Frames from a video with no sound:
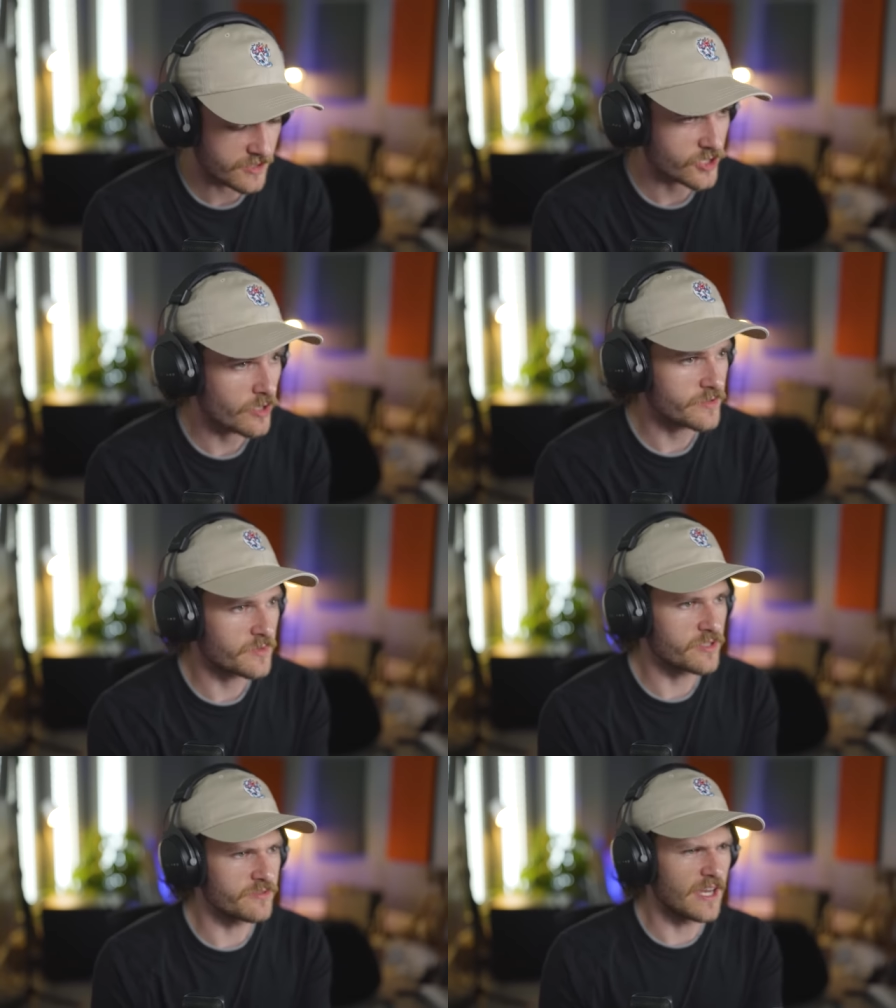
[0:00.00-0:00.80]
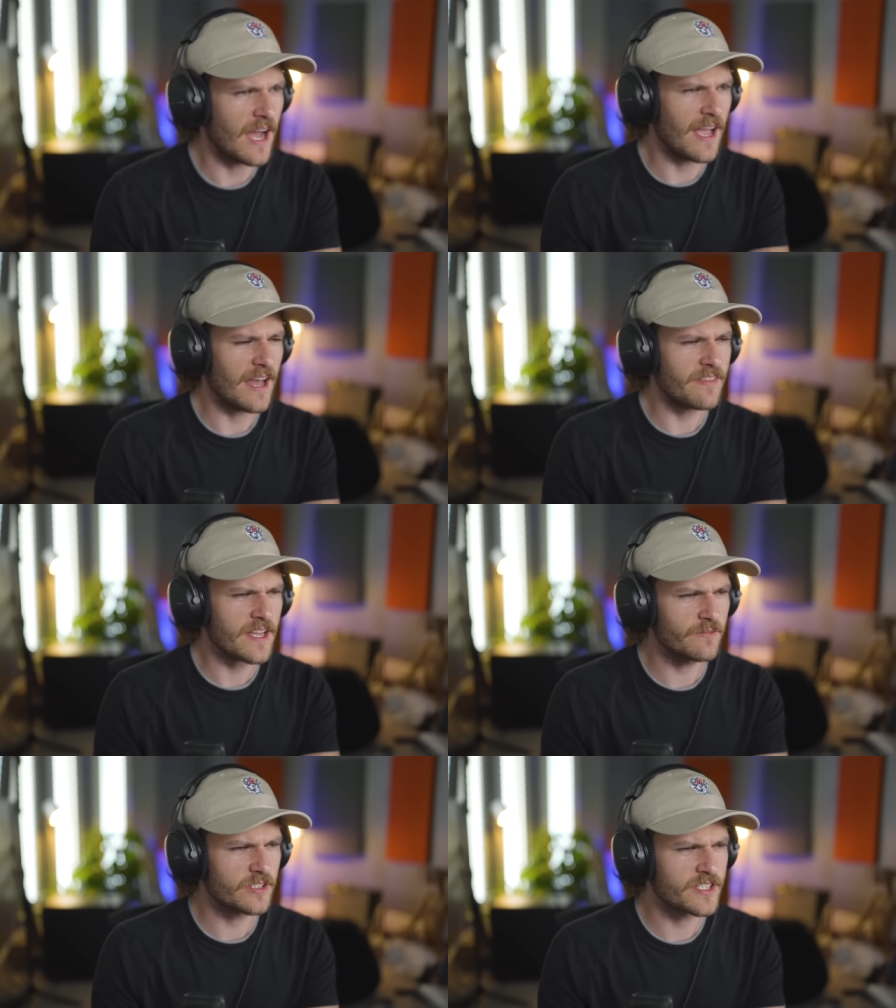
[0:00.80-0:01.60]
this shows when you die. I
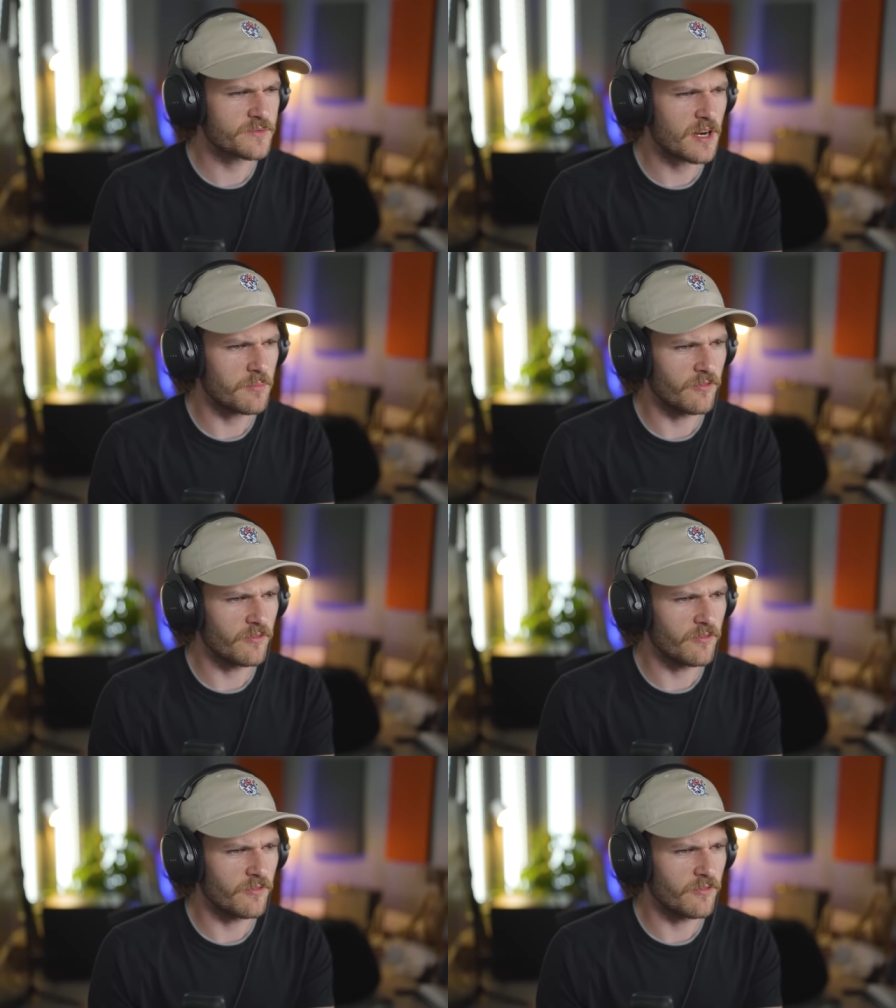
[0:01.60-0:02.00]
think I've looked this one up